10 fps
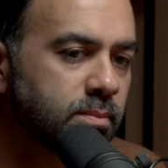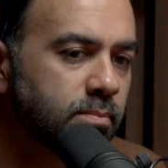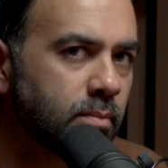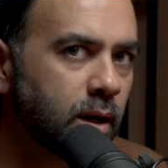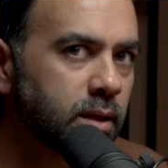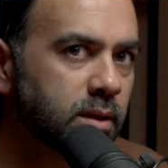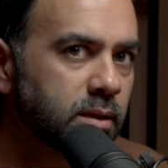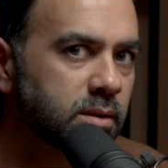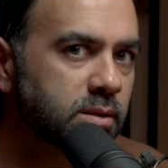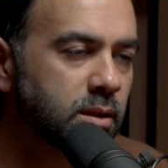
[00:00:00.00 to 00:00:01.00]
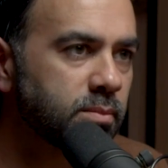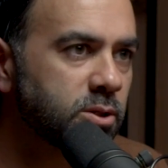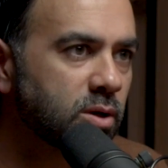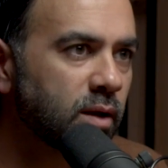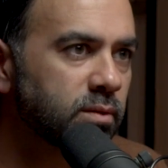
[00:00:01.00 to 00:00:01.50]
Mike is going to be
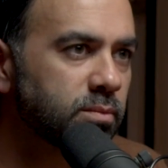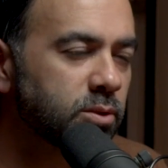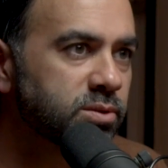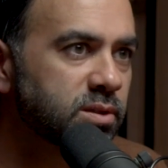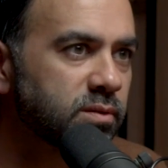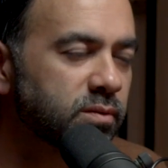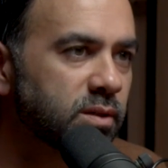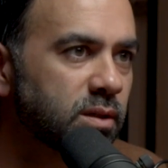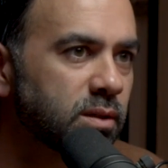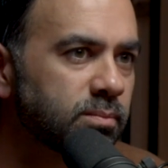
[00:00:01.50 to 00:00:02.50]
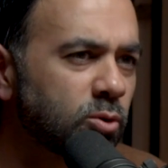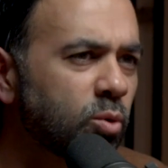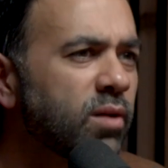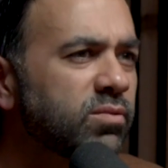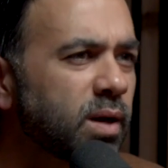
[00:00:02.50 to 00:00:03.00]
traveling most of, okay. um, or
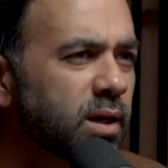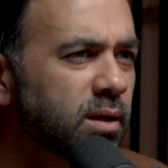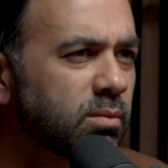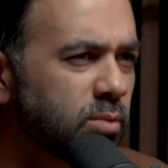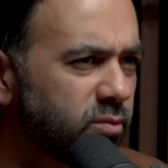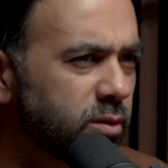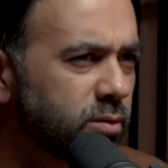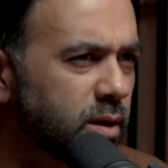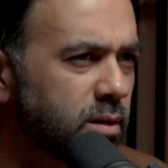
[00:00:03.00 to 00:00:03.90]
Rev Mike, Reverend, right?